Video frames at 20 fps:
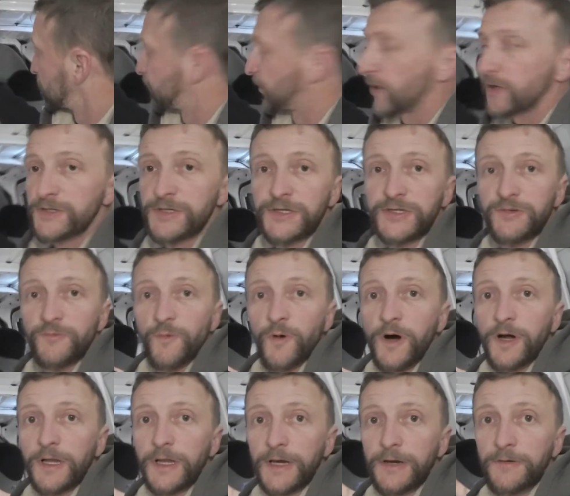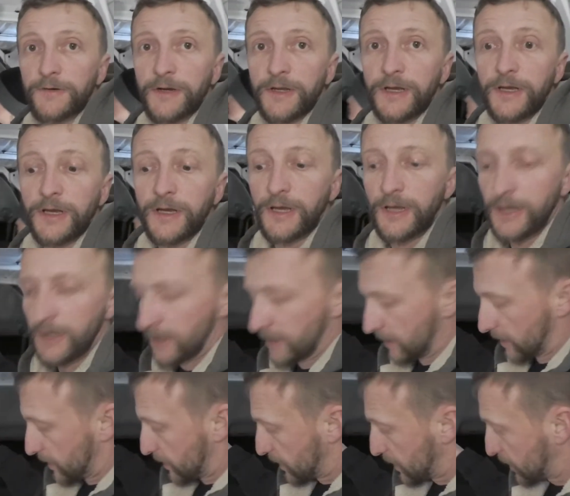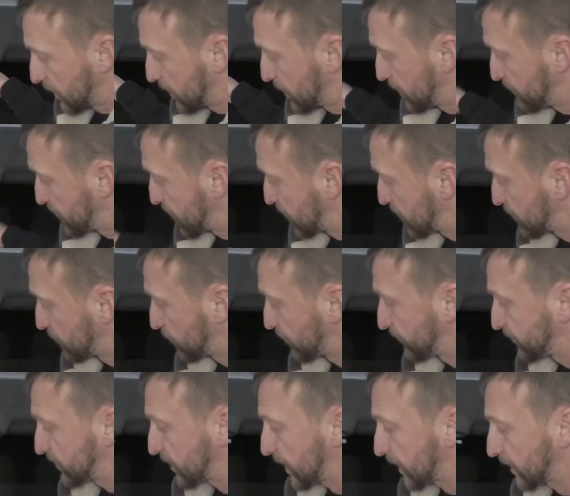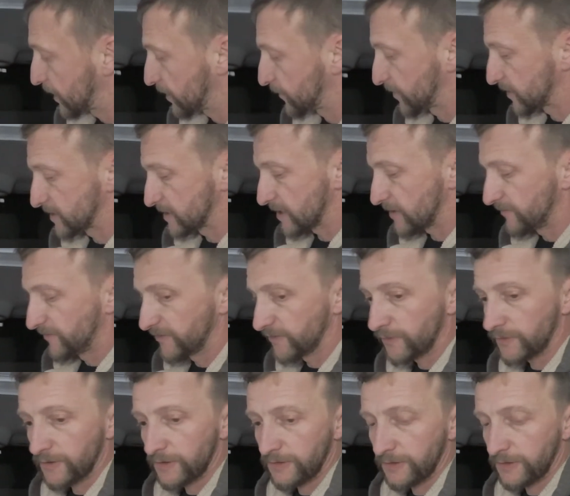partition wall out, and then we've taken up the subfloor,